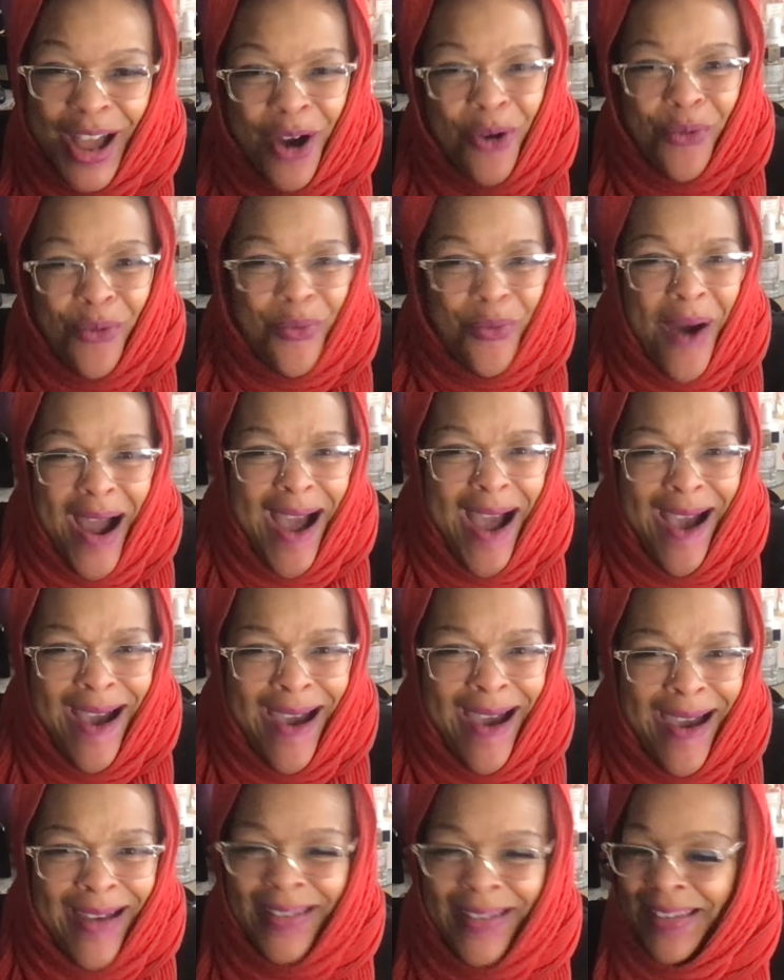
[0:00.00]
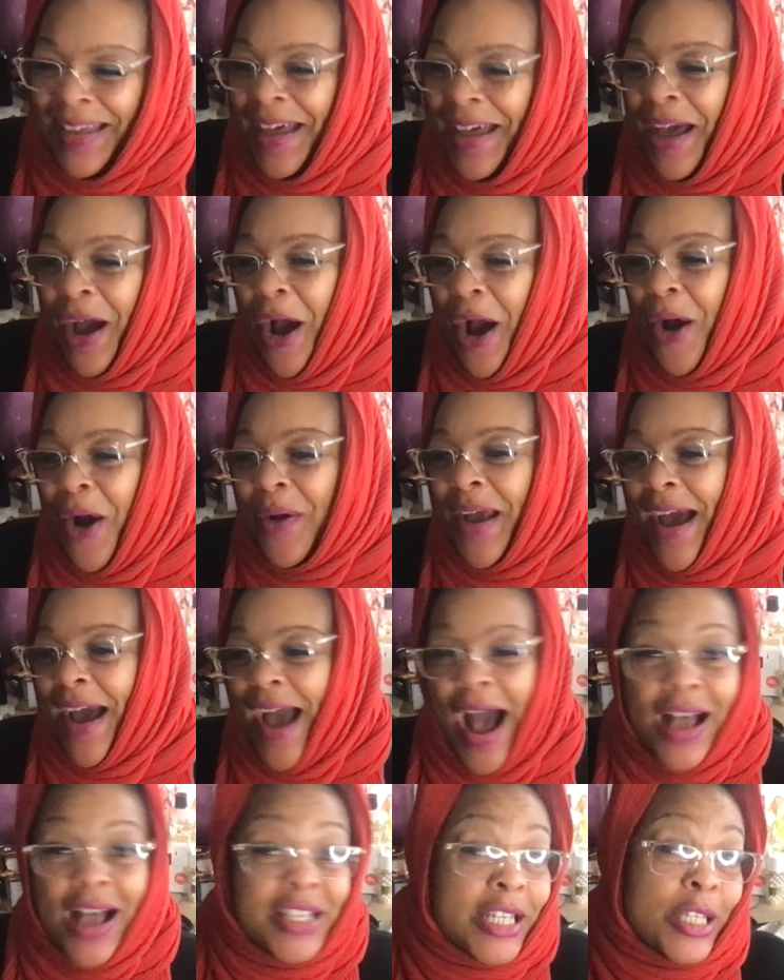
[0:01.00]
why? Okay,
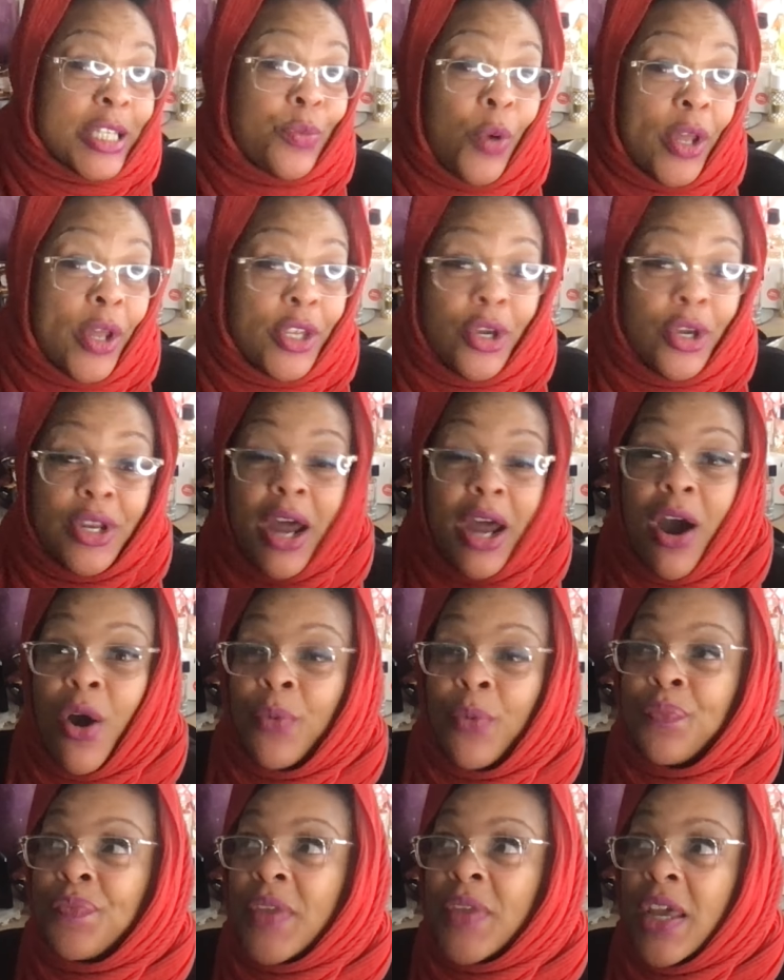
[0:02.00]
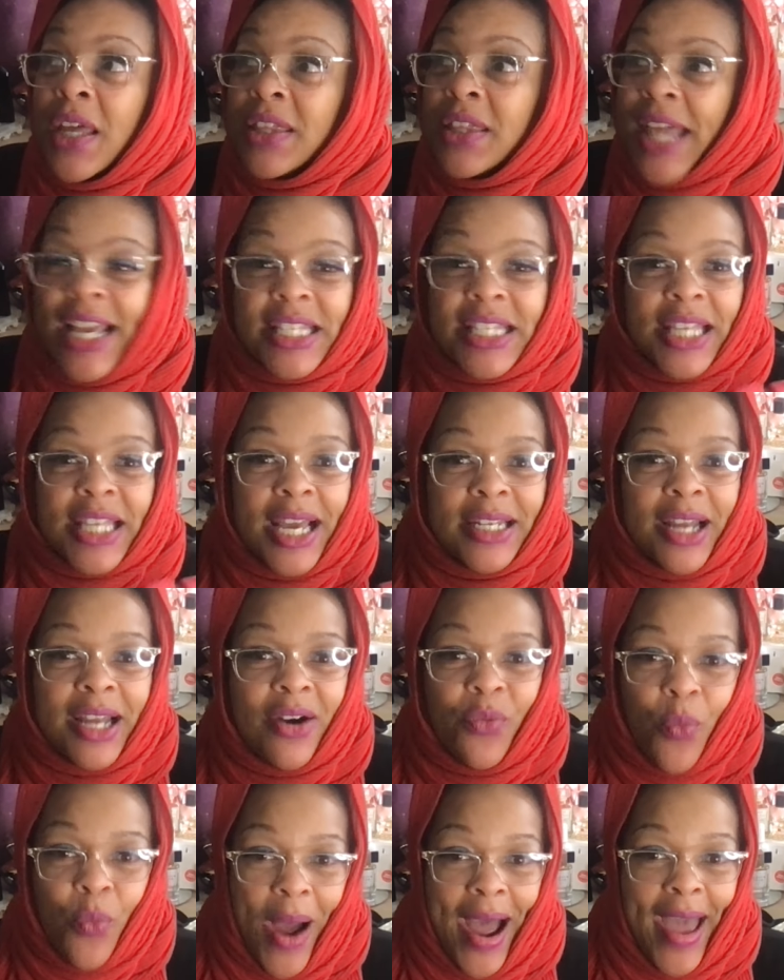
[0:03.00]
I just want you know they say
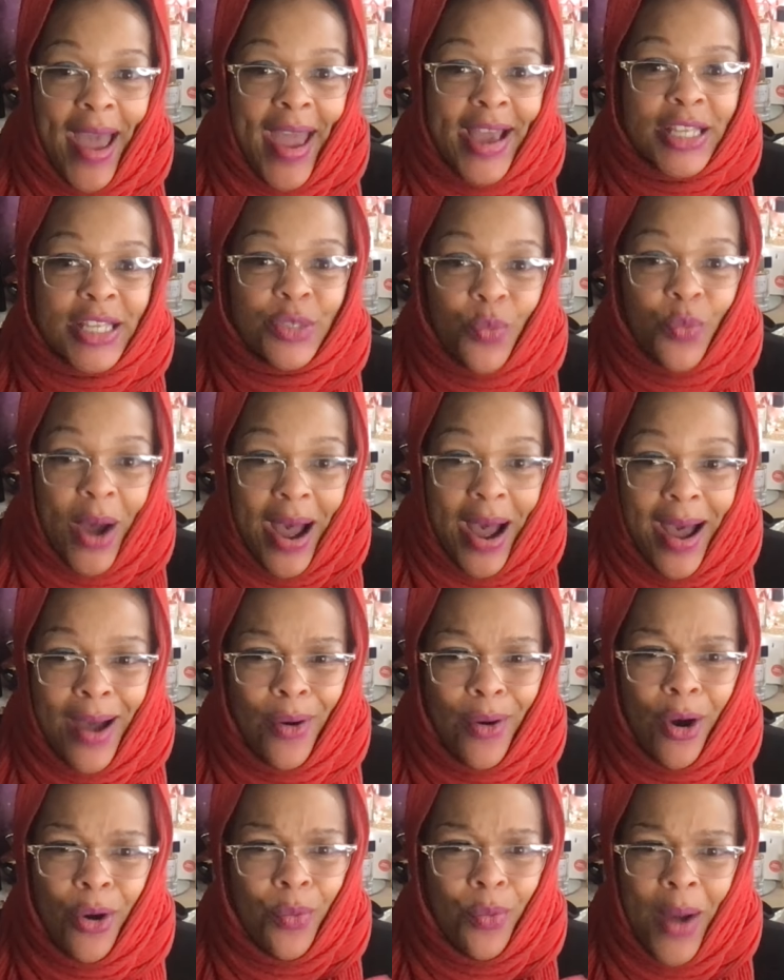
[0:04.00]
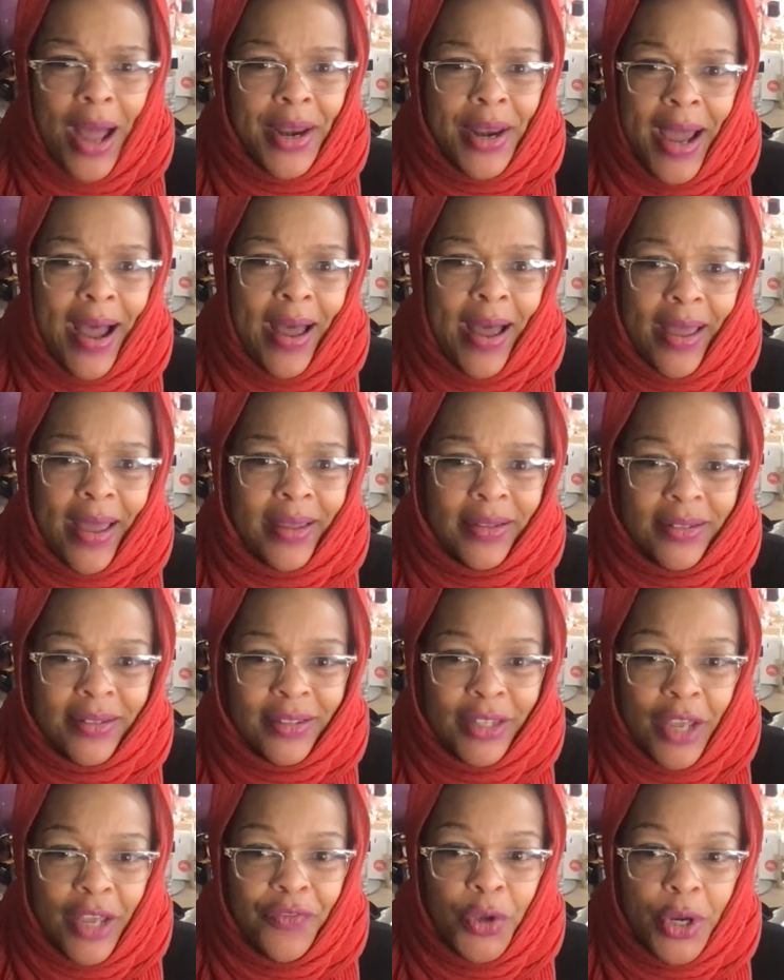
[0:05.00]
don't why ask why or why not?
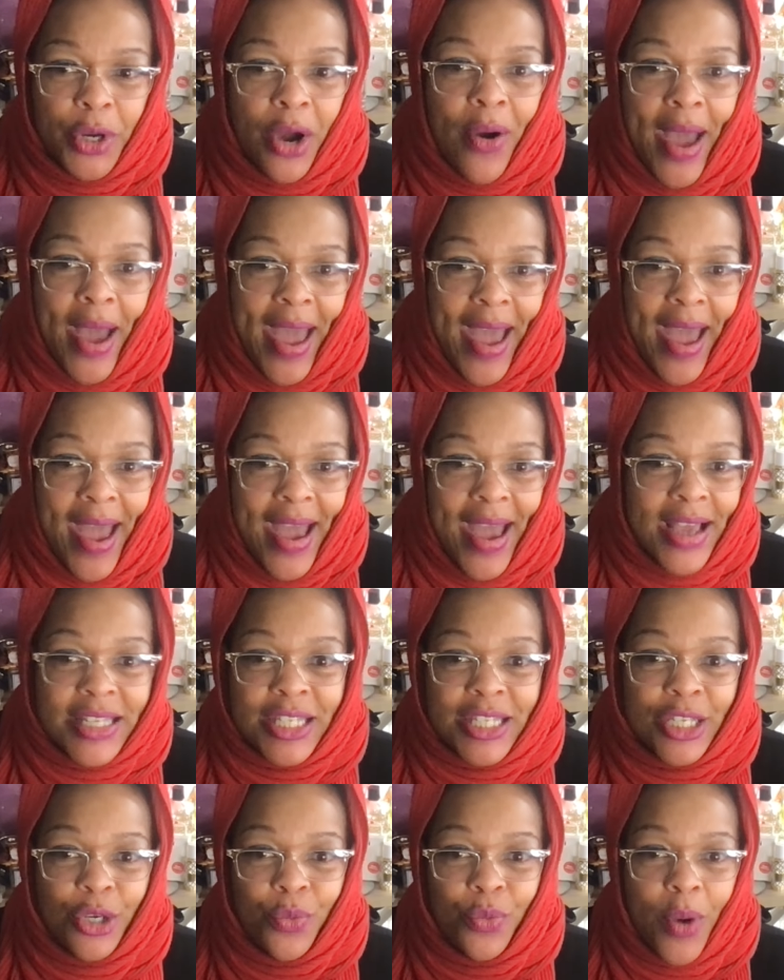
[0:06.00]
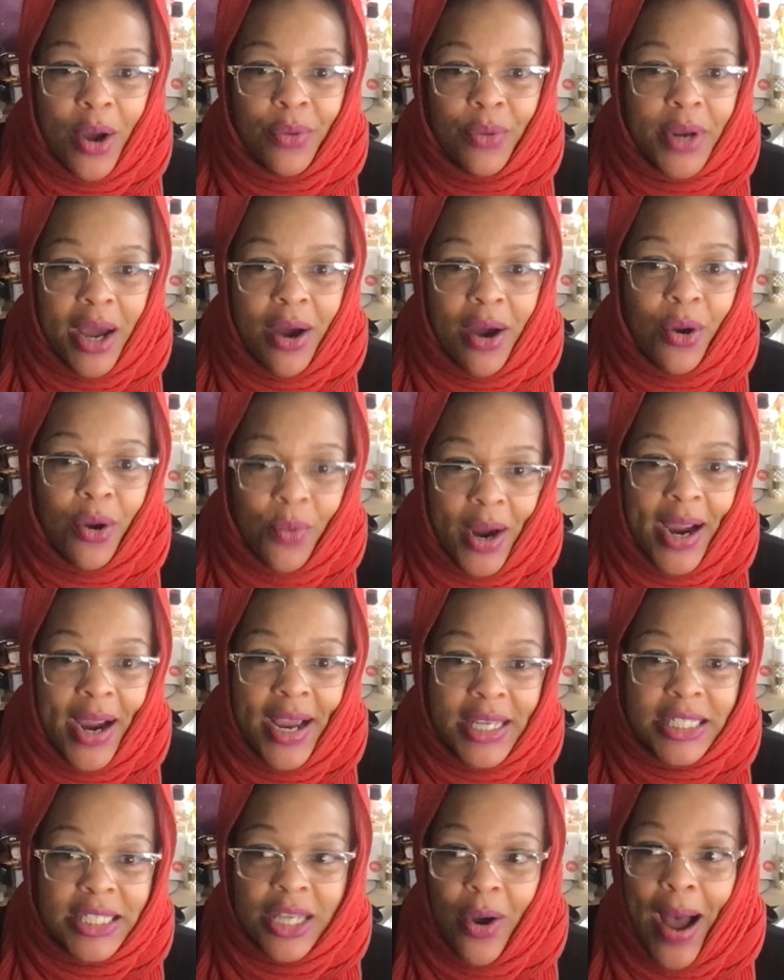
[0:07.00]
If you don't ask, you won't know,
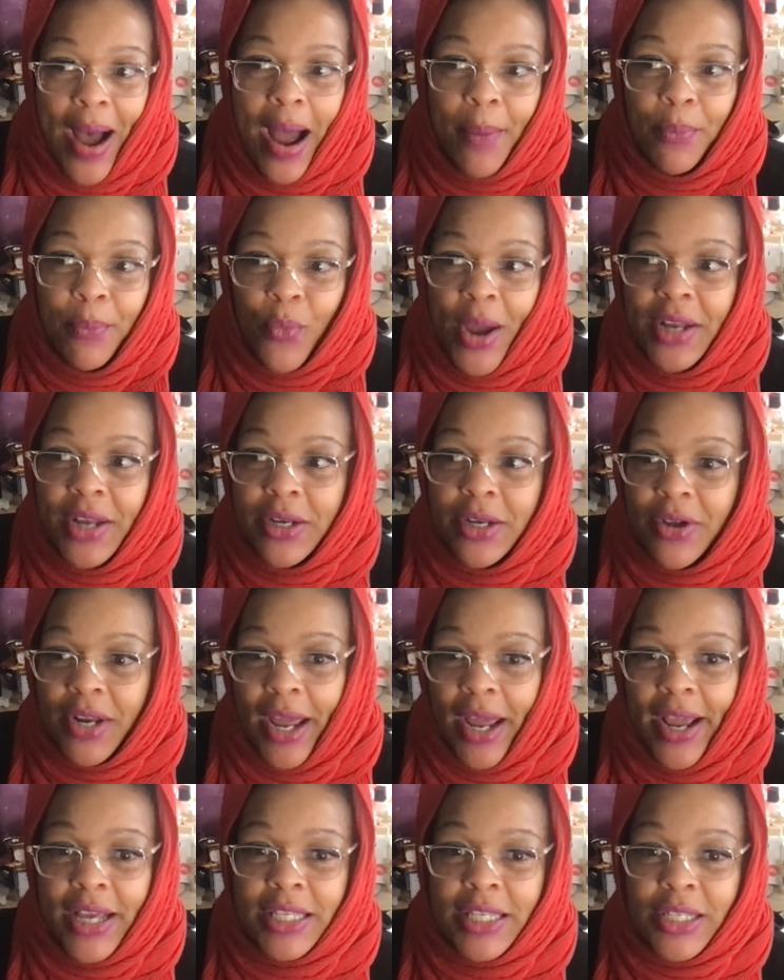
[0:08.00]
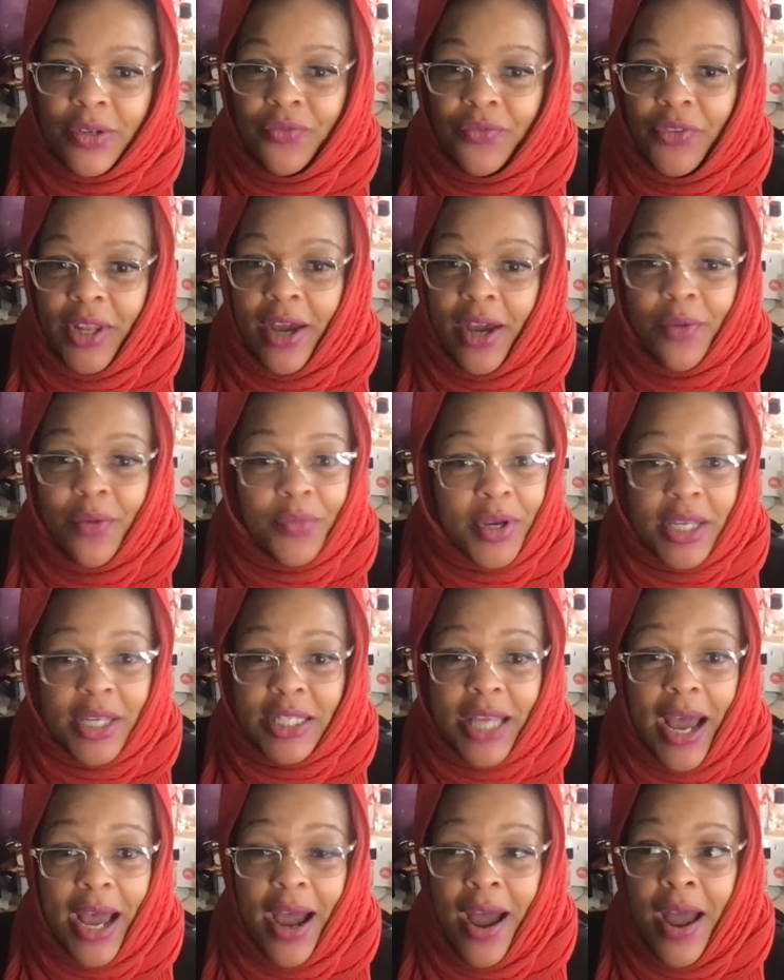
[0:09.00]
right? So I'm waiting on an answer for that one because
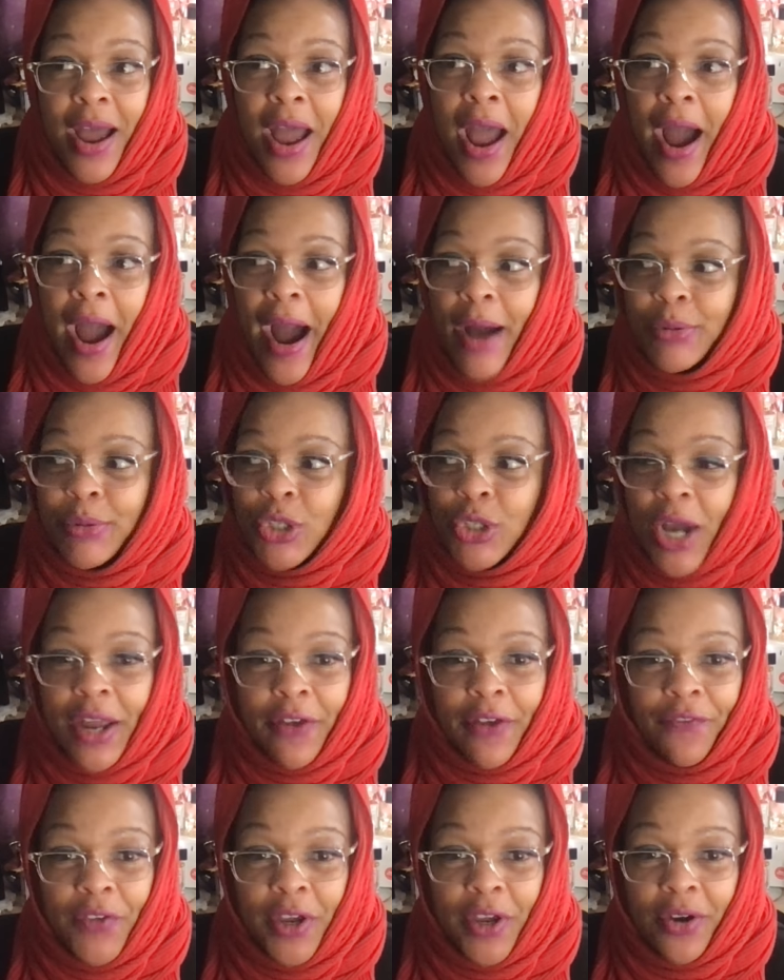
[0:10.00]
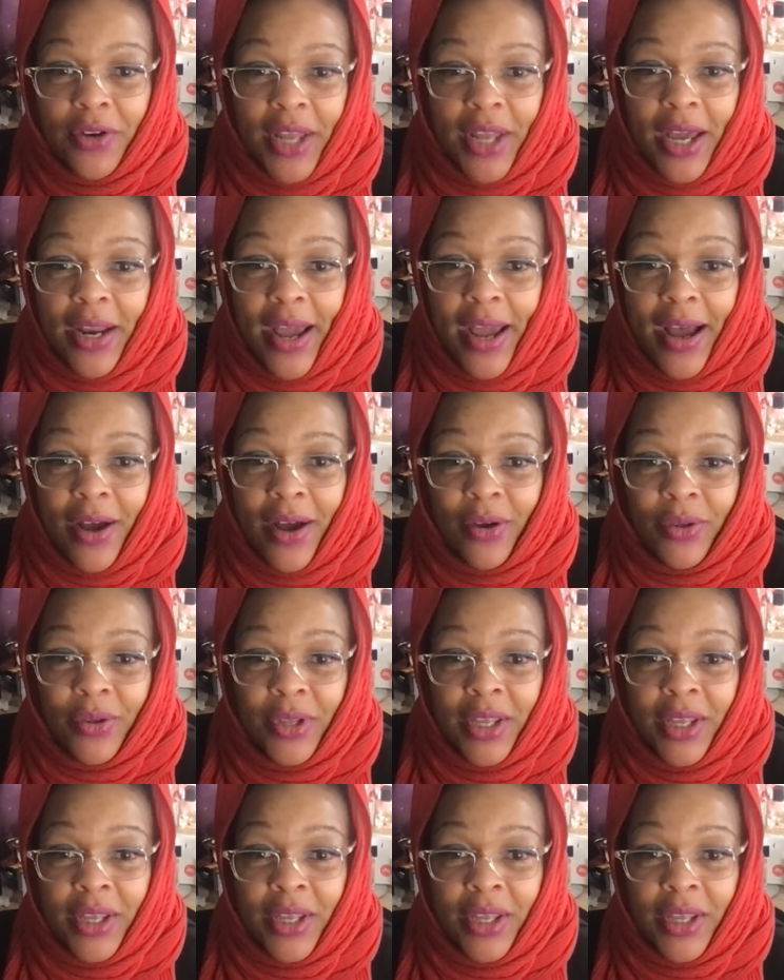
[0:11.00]
I I'm trying to figure that out.